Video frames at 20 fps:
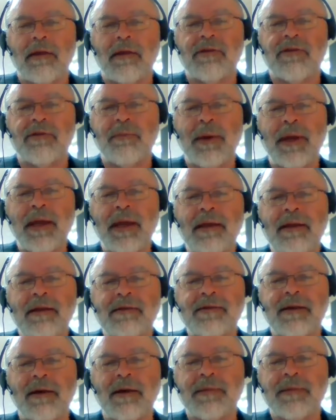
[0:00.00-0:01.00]
the speed is
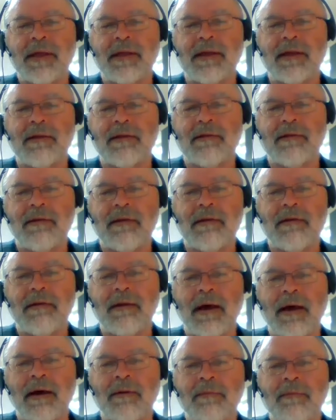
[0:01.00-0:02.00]
something that
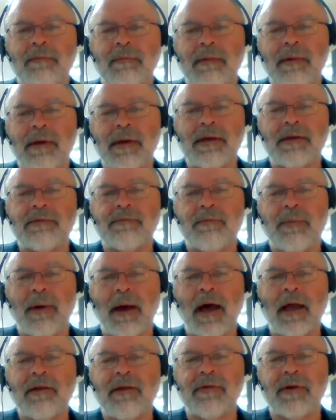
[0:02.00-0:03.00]
is
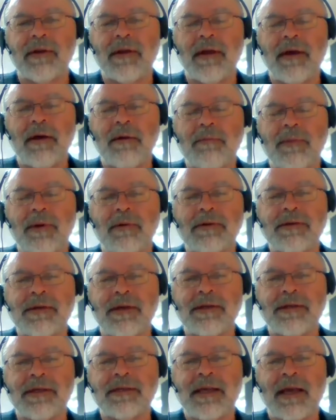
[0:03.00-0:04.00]
part of it, but also
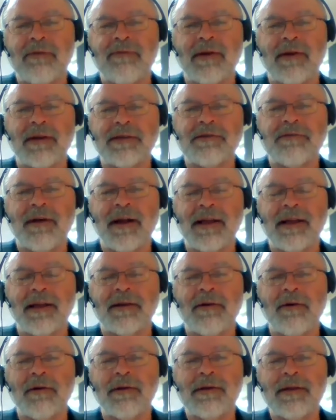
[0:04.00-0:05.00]
just having Australian
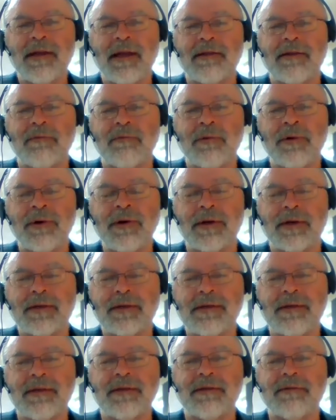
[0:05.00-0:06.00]
content that works
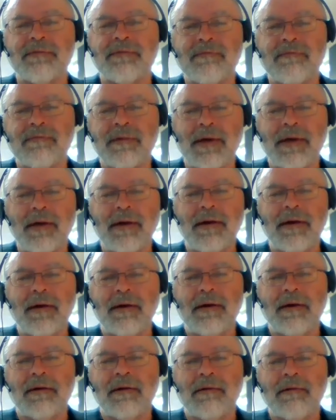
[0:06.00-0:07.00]
is
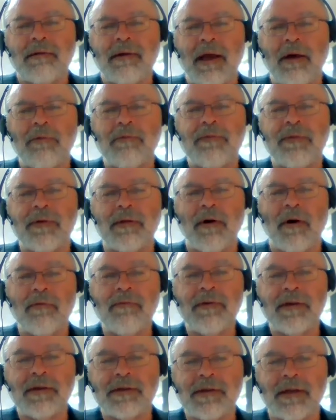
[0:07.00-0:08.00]
helpful,
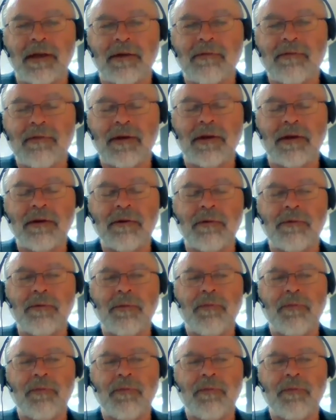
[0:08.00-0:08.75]
obviously, for you.